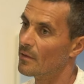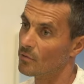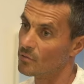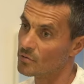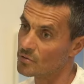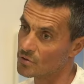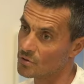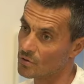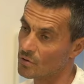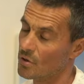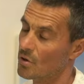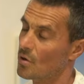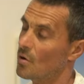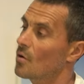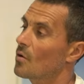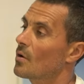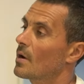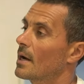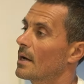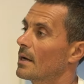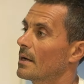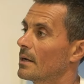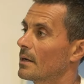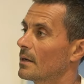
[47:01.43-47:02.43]
also
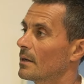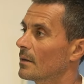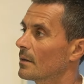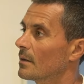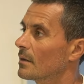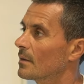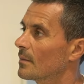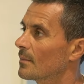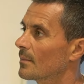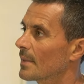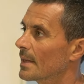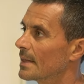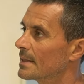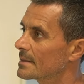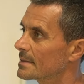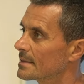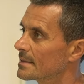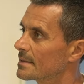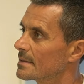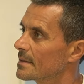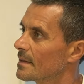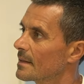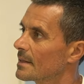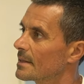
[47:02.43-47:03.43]
yoga it
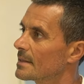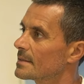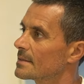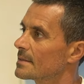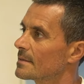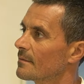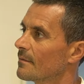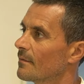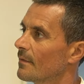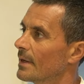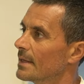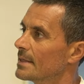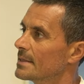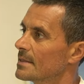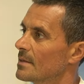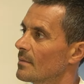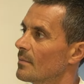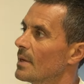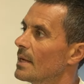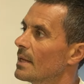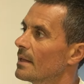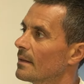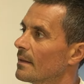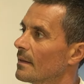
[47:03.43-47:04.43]
makes this
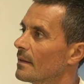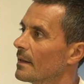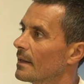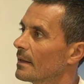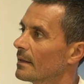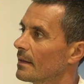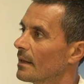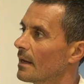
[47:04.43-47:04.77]
flexibility that